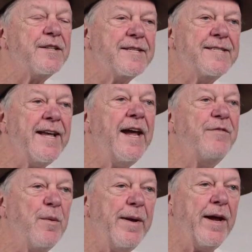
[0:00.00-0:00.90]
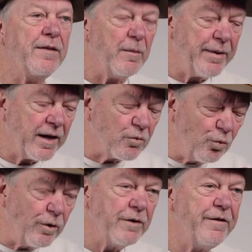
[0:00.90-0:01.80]
saved the band. The band
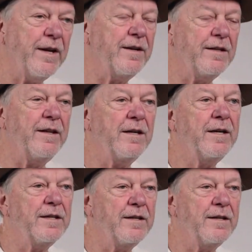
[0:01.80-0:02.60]
would have ended in